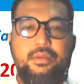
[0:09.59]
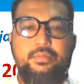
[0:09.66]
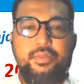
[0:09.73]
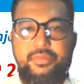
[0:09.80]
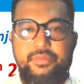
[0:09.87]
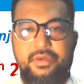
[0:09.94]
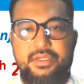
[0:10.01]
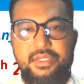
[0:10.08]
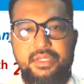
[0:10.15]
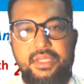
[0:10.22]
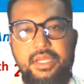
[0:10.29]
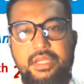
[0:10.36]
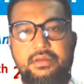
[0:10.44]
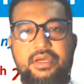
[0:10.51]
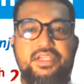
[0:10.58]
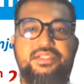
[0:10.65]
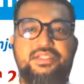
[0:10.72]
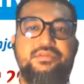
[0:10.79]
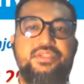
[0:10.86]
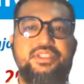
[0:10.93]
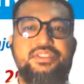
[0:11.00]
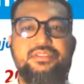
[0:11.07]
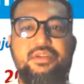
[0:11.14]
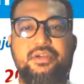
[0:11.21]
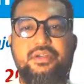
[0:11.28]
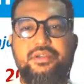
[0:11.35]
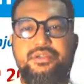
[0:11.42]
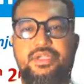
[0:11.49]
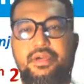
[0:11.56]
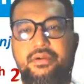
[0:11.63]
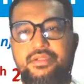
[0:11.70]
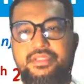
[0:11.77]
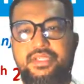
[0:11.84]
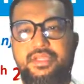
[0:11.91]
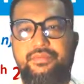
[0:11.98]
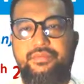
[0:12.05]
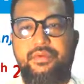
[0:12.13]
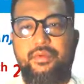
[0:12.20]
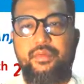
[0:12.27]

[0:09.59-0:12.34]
Before that, allow us to introduce ourselves.